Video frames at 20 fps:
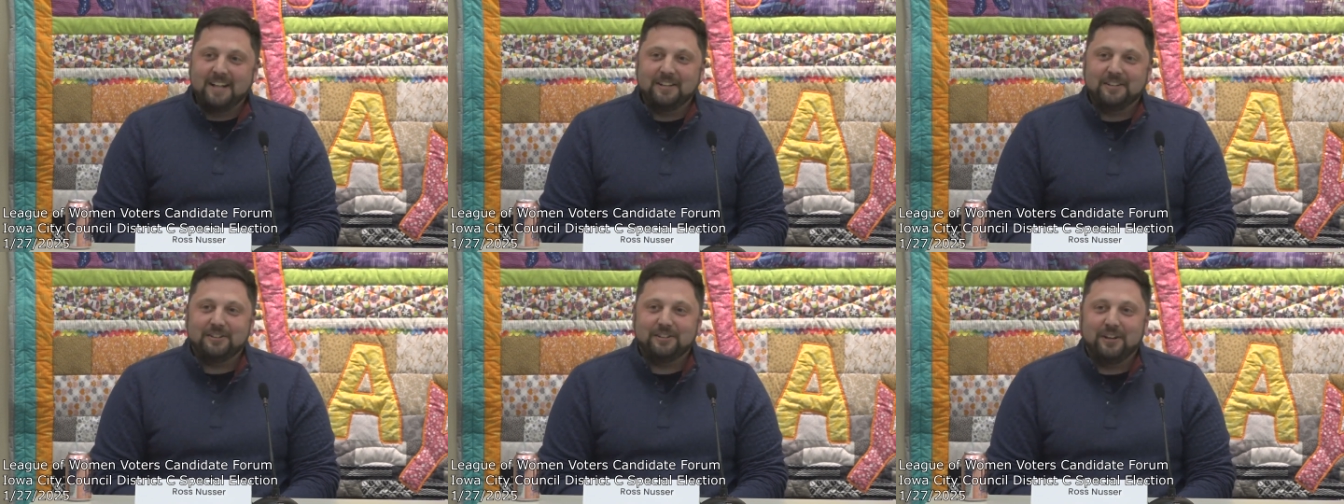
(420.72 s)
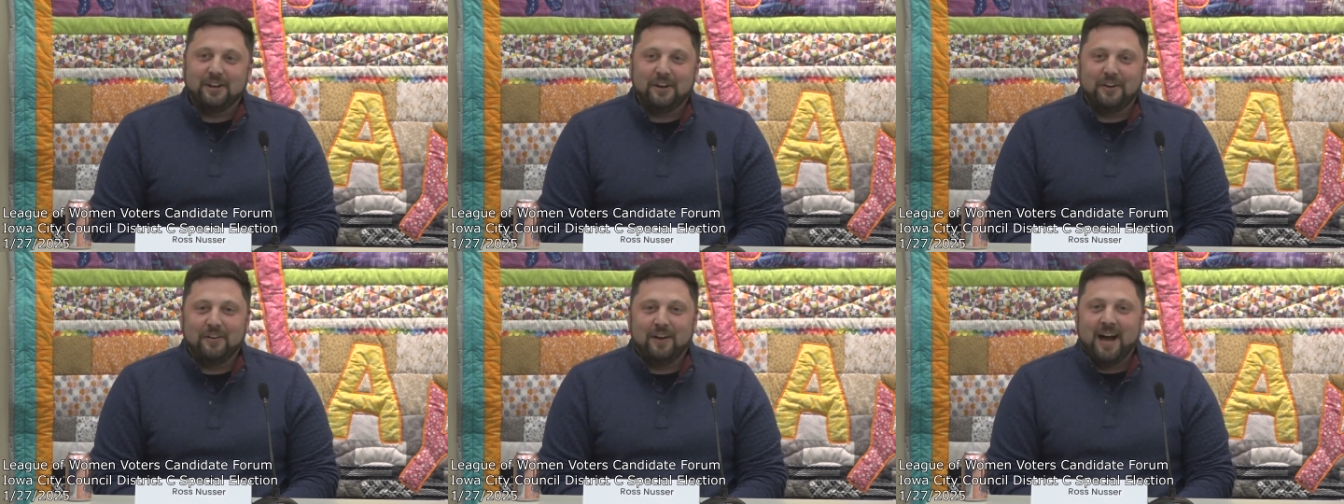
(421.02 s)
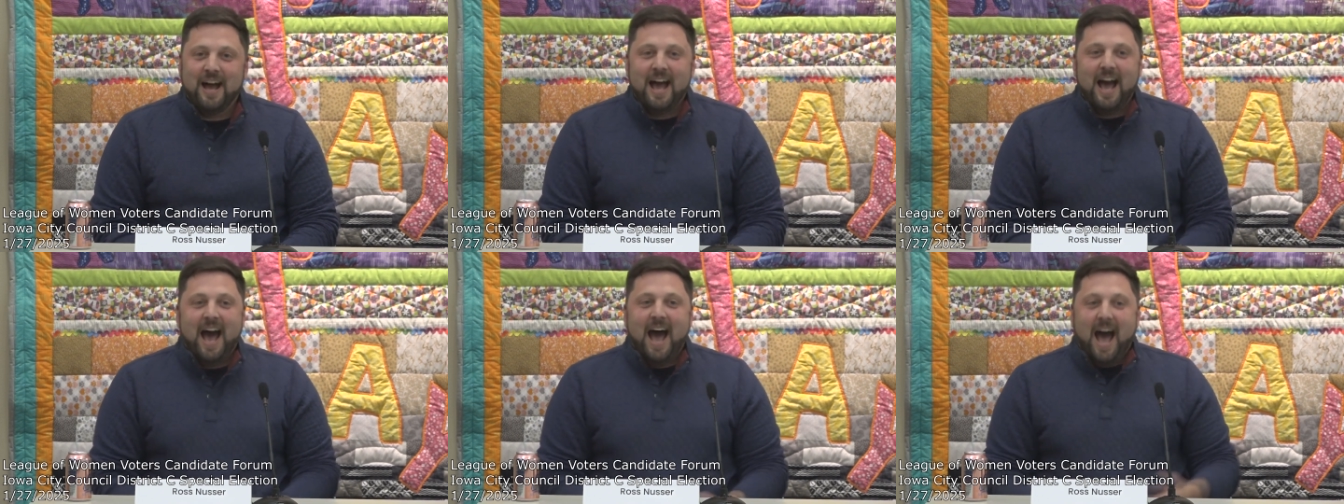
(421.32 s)
so
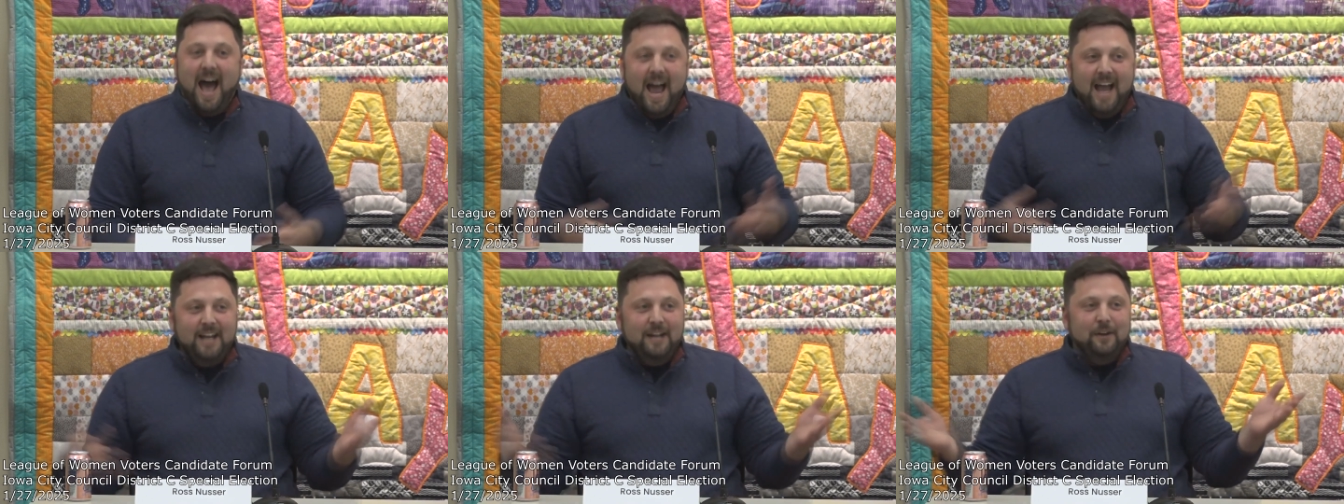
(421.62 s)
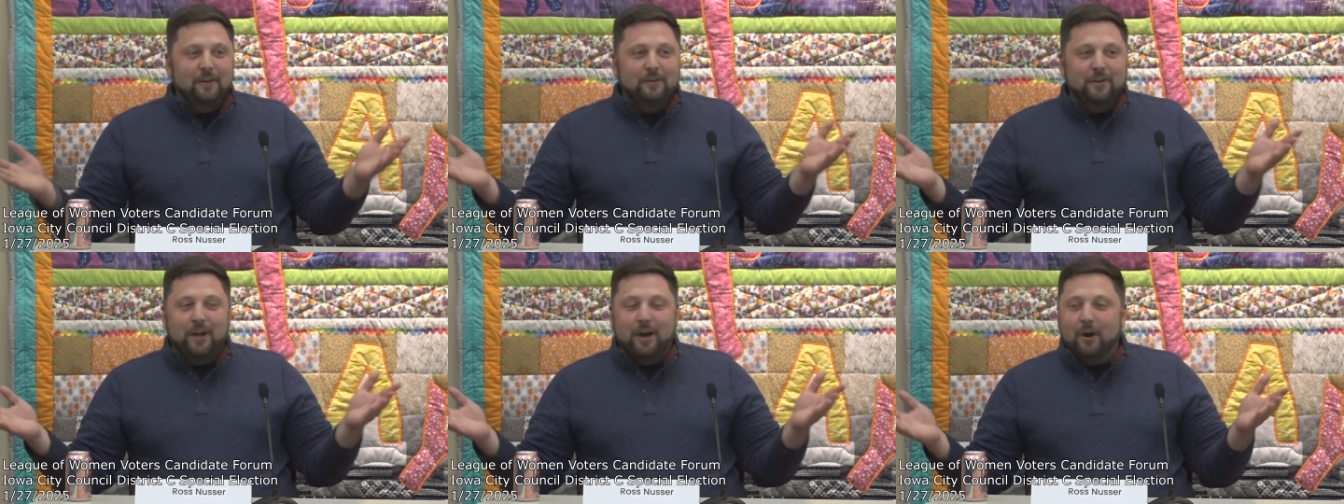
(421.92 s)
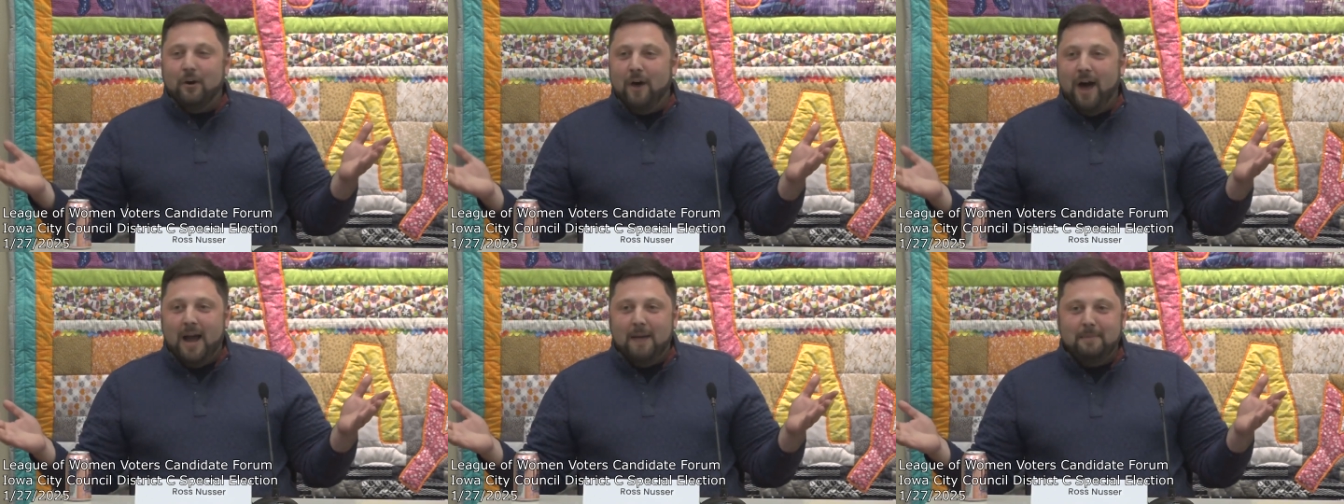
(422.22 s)
I don't
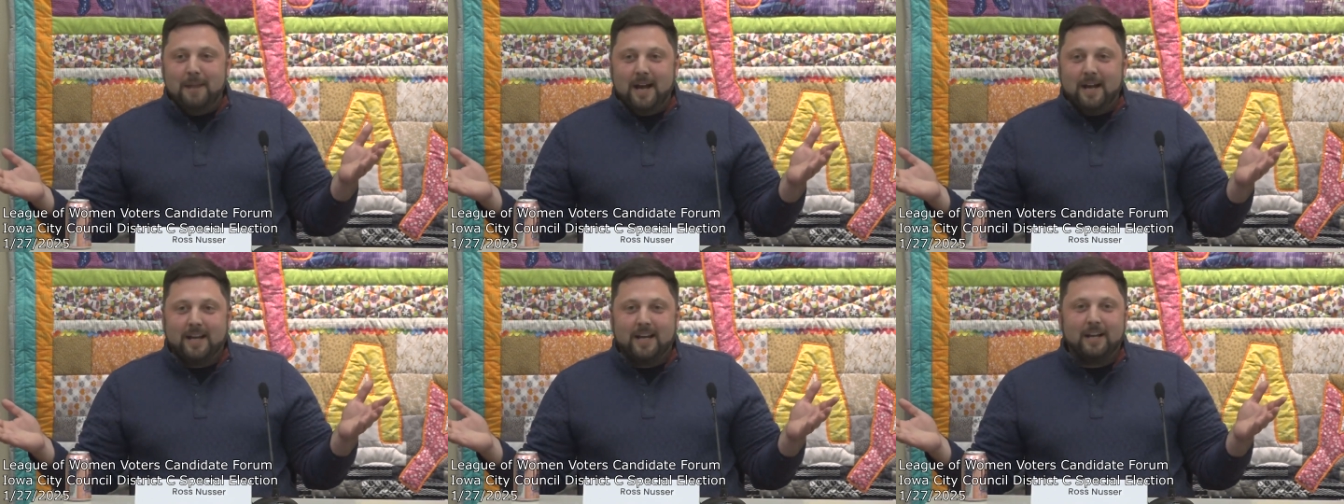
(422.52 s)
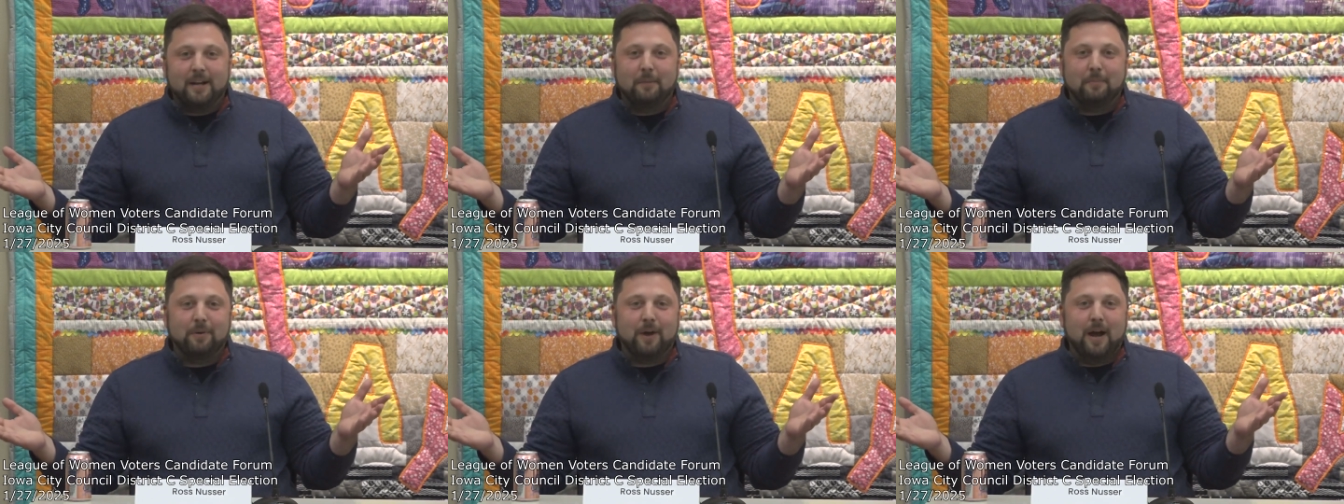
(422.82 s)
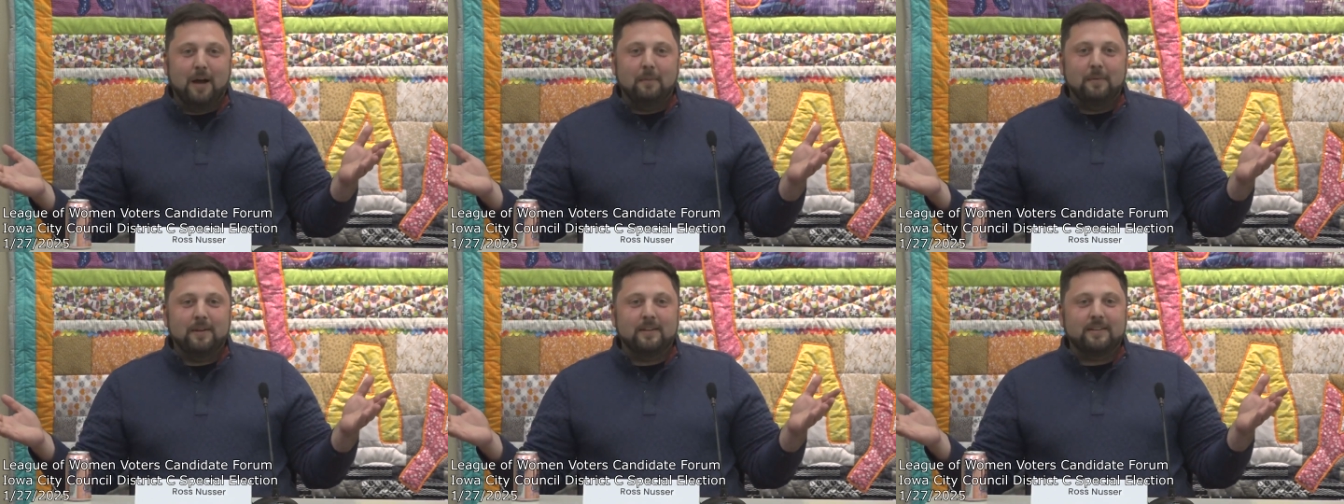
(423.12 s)
know. I'm not going to
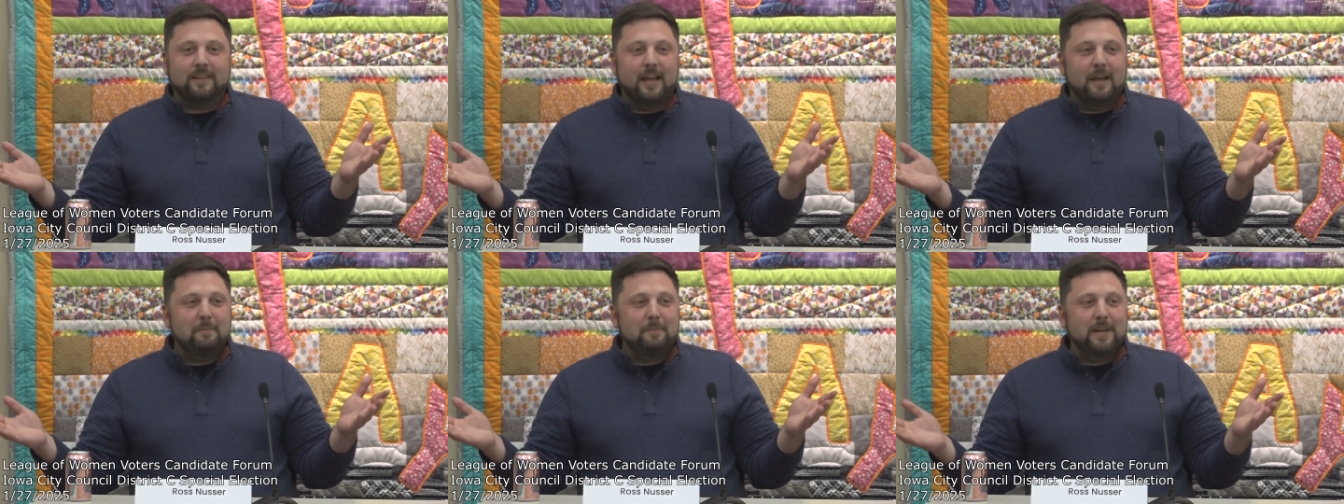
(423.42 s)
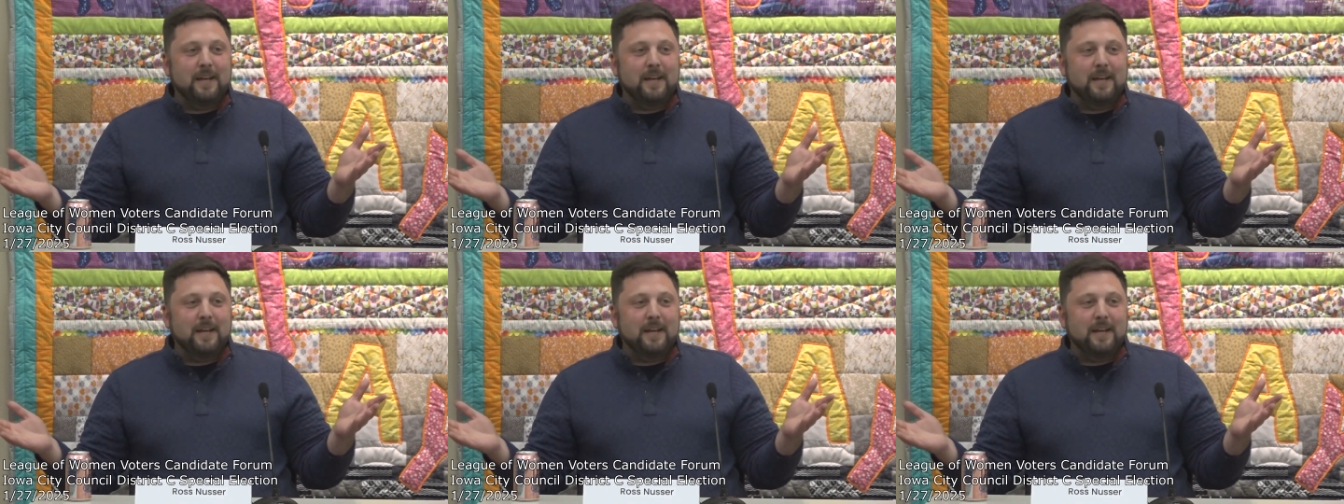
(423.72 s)
promise that,